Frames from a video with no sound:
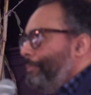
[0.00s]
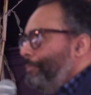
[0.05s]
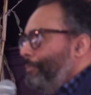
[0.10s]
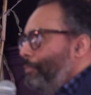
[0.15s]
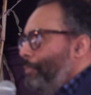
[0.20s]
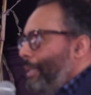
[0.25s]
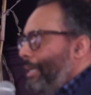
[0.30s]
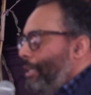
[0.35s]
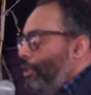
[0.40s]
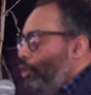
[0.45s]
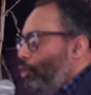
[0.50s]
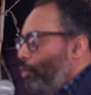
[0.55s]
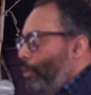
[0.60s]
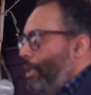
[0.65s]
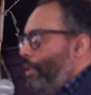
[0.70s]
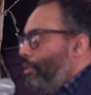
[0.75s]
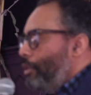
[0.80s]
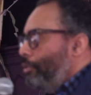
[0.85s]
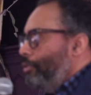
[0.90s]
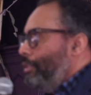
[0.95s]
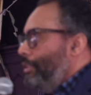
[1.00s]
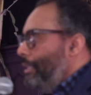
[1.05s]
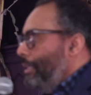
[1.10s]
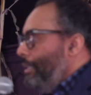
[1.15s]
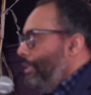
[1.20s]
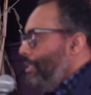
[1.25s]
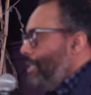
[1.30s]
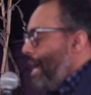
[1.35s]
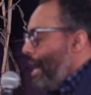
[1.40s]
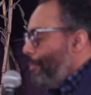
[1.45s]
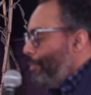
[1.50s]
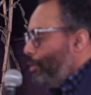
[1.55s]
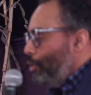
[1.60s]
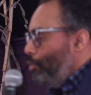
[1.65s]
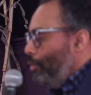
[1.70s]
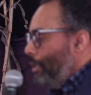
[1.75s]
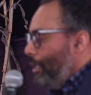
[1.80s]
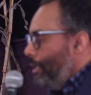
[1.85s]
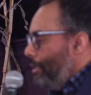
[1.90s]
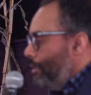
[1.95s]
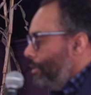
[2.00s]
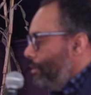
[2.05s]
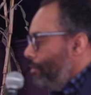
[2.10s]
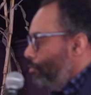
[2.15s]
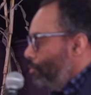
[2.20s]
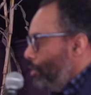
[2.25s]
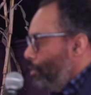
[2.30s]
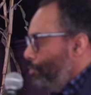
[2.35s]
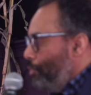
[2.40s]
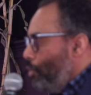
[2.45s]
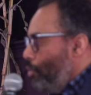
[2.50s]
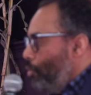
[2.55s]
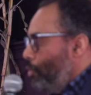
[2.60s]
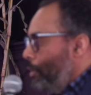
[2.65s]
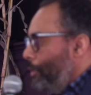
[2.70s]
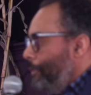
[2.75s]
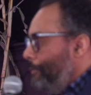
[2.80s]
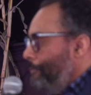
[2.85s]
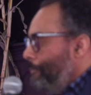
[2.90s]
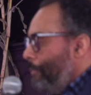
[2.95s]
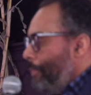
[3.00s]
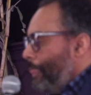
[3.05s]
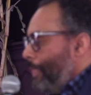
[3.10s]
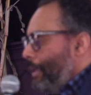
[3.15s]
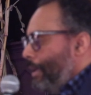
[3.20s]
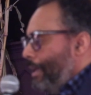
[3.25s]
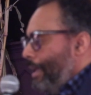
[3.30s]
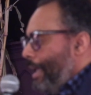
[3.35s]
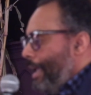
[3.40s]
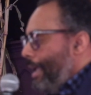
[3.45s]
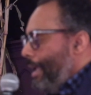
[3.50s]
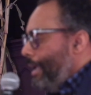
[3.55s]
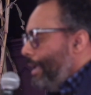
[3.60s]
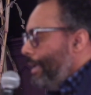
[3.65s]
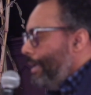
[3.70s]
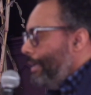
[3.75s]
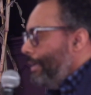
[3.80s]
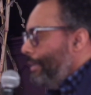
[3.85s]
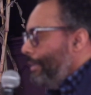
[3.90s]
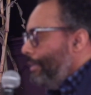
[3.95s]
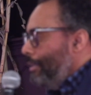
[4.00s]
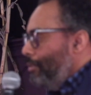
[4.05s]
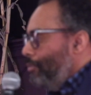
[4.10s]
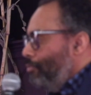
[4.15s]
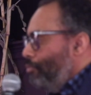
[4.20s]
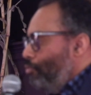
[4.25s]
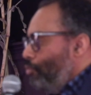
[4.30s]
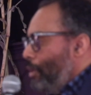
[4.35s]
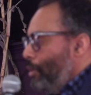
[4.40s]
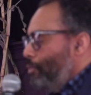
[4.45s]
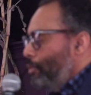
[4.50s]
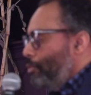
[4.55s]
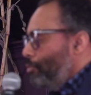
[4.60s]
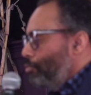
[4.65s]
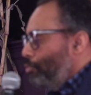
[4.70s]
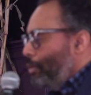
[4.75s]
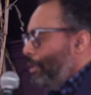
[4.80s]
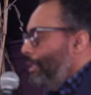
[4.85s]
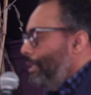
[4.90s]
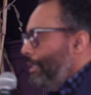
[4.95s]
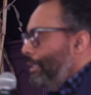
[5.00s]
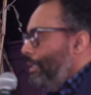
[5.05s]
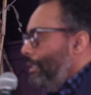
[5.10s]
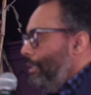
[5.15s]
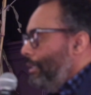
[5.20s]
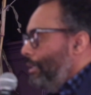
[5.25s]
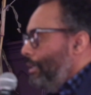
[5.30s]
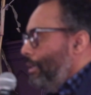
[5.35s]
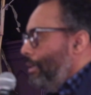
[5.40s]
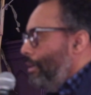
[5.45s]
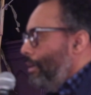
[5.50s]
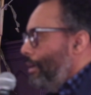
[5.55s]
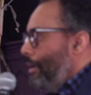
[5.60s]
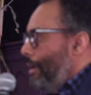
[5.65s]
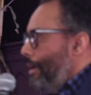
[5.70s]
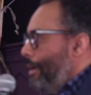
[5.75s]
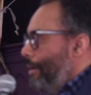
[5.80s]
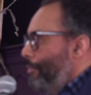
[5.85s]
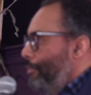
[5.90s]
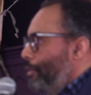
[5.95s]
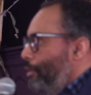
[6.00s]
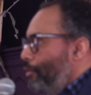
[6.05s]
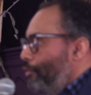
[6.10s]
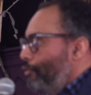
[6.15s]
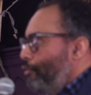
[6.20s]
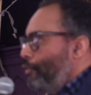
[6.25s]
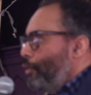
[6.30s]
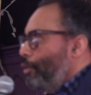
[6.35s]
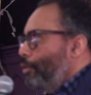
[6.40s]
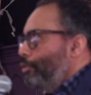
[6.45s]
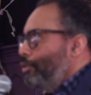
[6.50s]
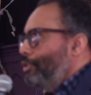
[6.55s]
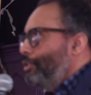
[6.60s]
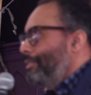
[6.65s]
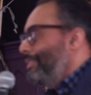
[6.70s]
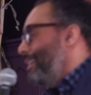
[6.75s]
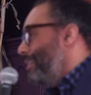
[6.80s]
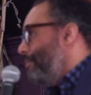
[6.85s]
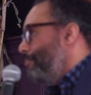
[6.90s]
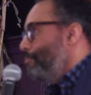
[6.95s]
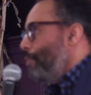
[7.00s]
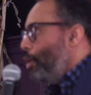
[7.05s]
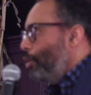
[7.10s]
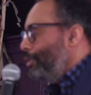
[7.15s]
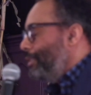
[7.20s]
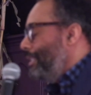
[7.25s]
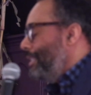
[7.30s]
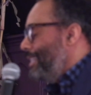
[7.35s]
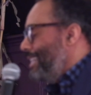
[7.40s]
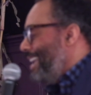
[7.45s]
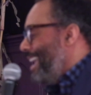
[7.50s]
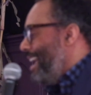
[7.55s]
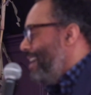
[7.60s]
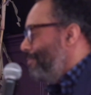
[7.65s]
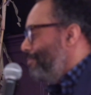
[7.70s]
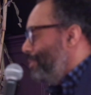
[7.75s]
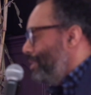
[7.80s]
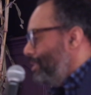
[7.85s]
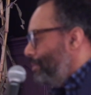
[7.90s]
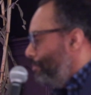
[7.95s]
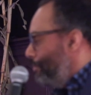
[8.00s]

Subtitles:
But in 2013, Opportunity Hub was born, and we were really the first kind of multi-campus